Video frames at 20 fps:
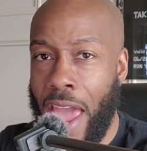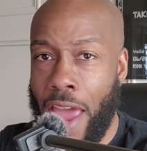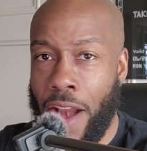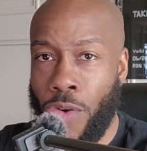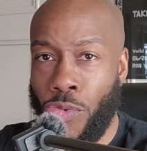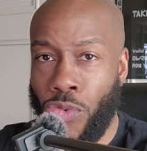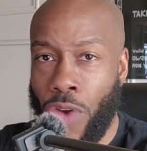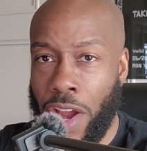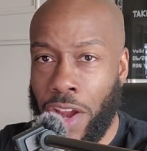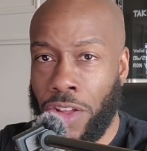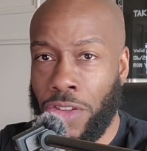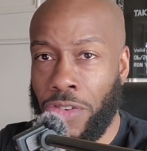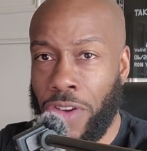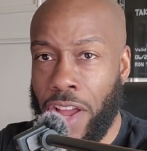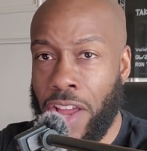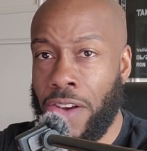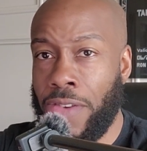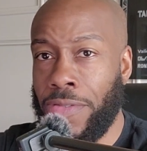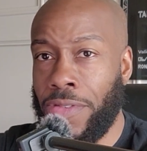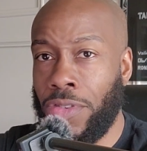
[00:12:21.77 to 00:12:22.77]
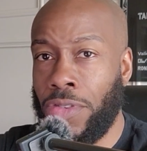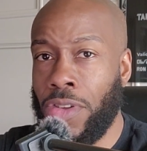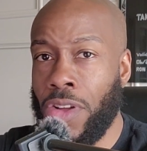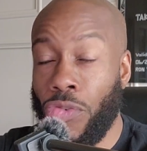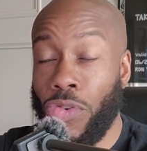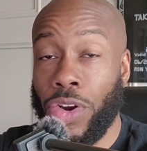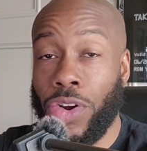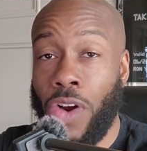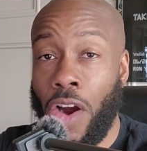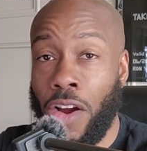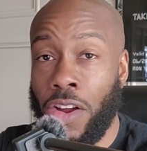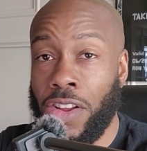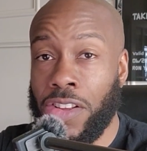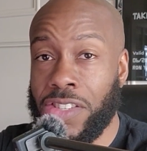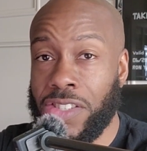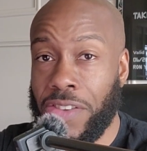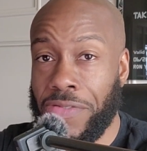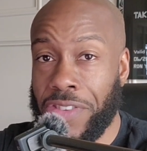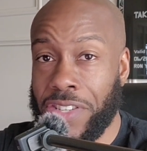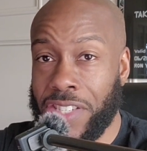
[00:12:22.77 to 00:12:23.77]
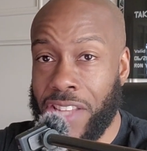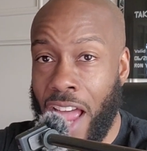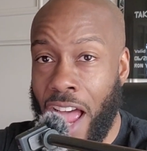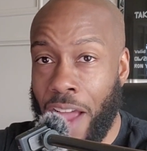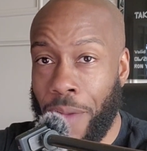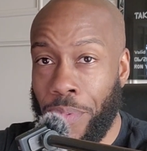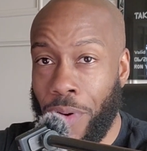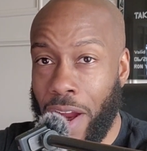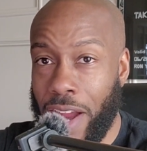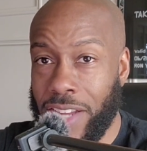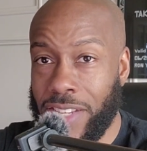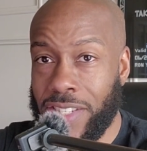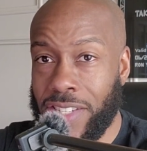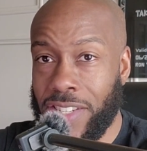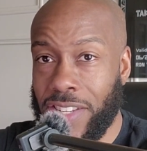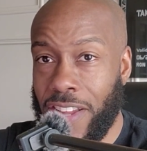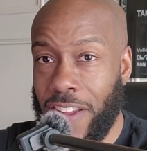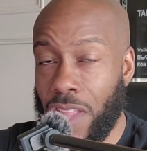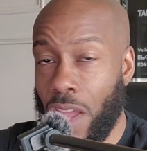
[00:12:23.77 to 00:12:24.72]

at a regular interval, regardless of the stock price.